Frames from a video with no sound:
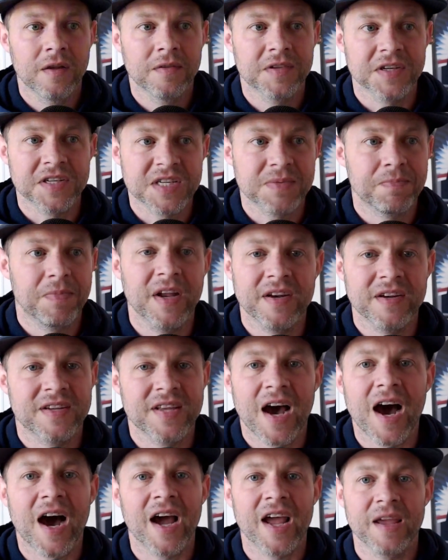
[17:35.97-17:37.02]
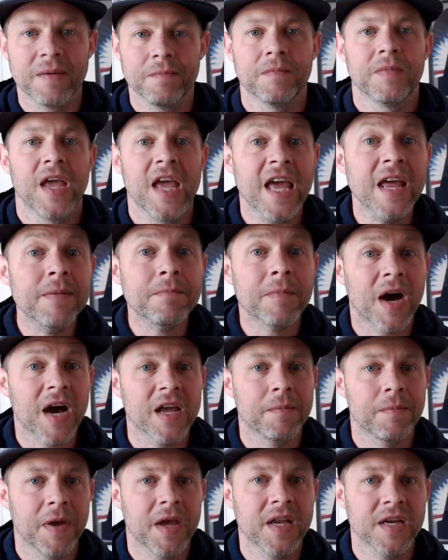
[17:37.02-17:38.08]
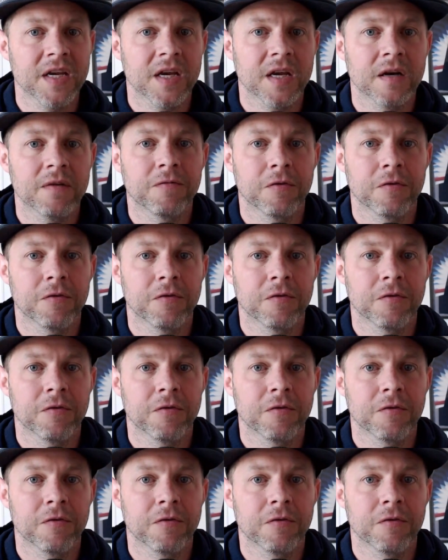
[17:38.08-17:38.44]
to spend time, in my opinion,